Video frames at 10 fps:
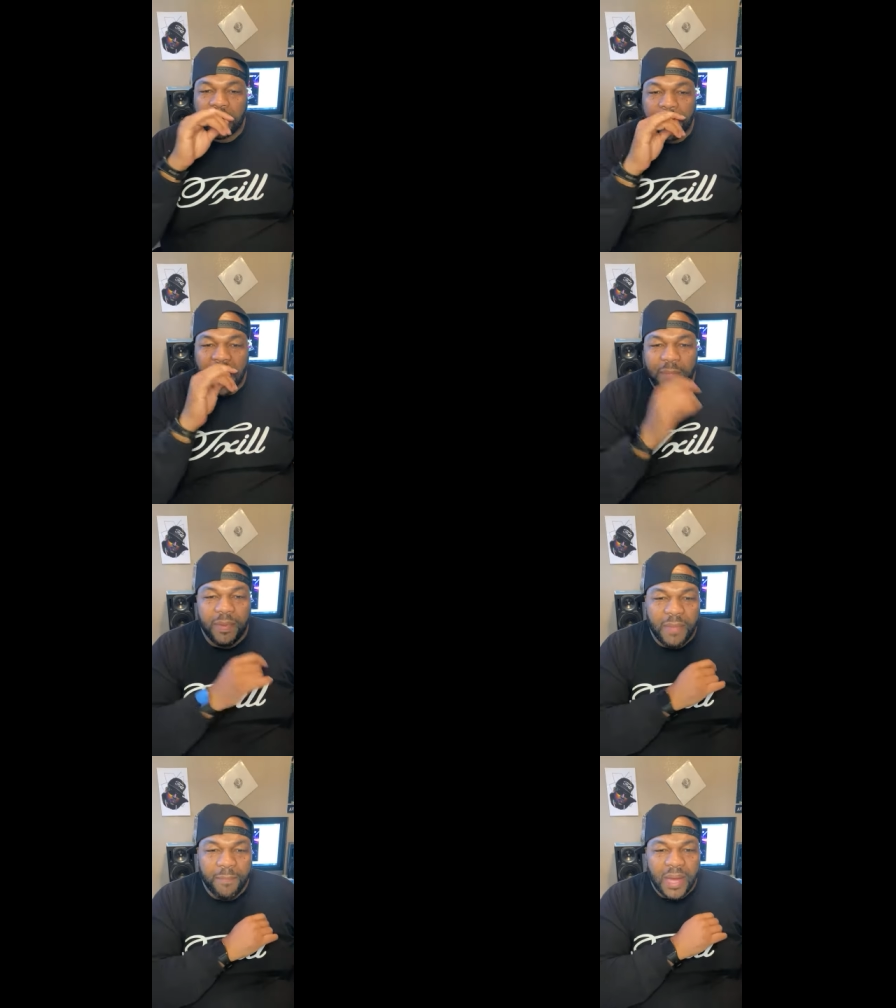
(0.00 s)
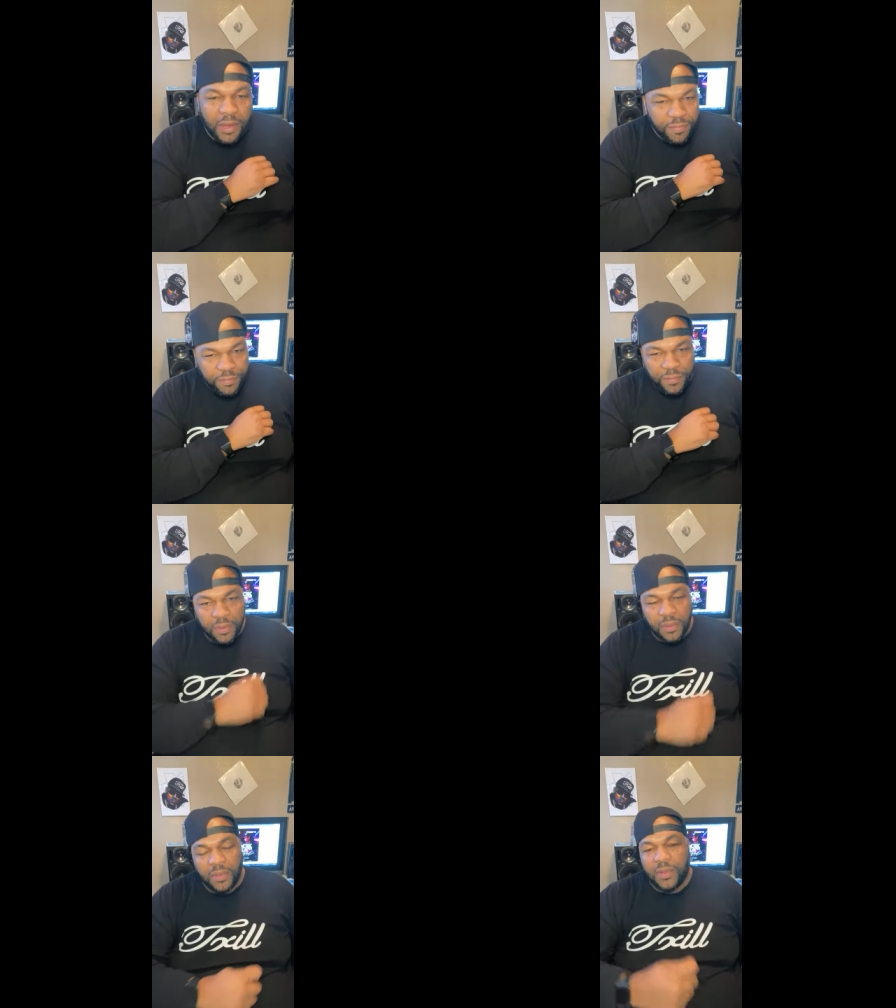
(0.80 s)
the pipe in my mouth
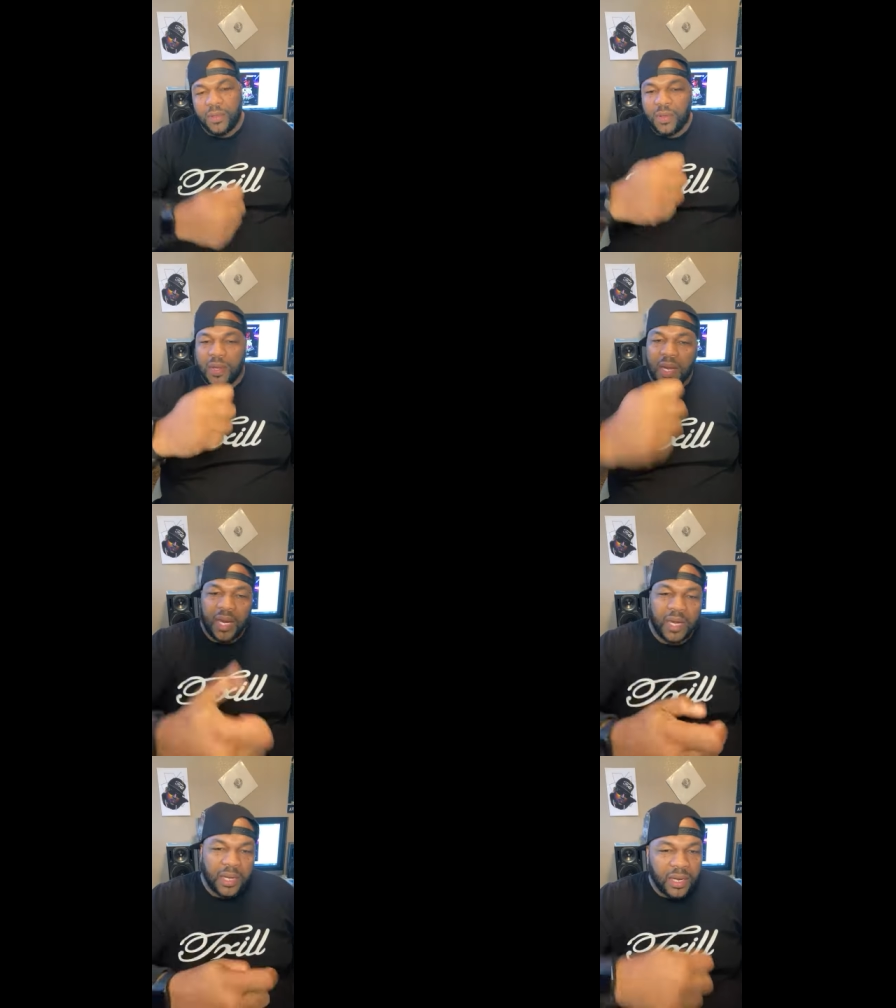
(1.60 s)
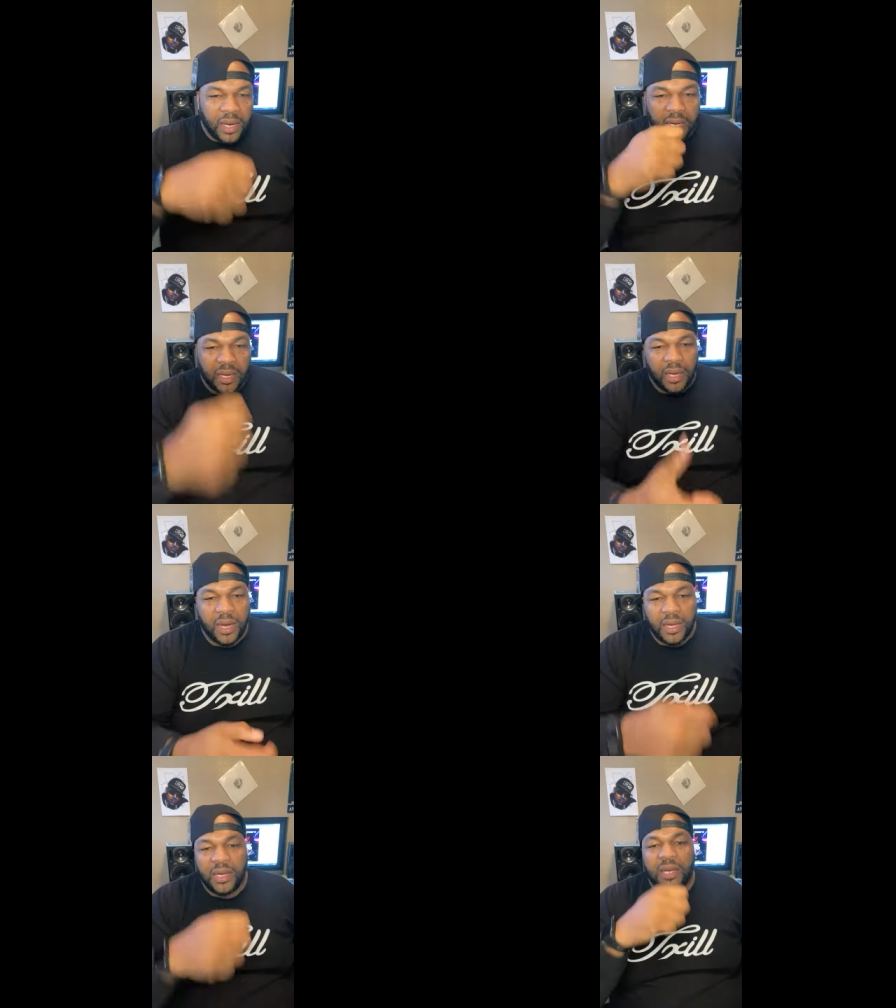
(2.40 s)
and then he, and he,
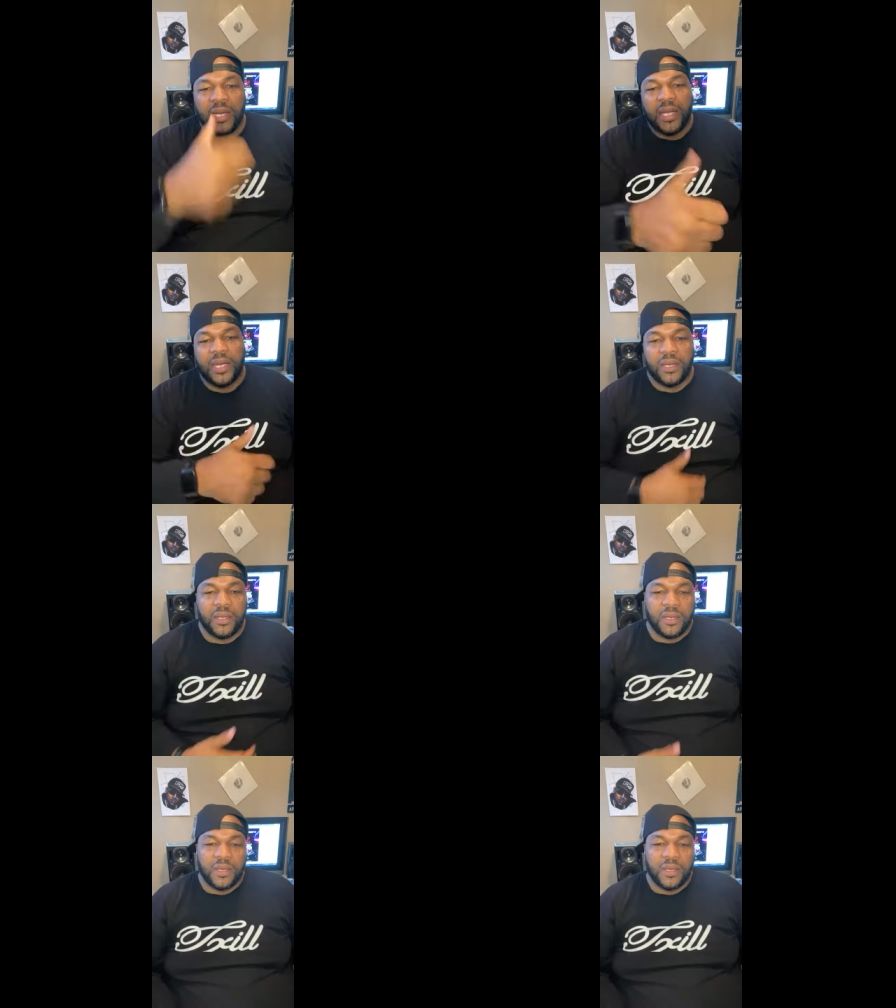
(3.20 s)
and he lit it.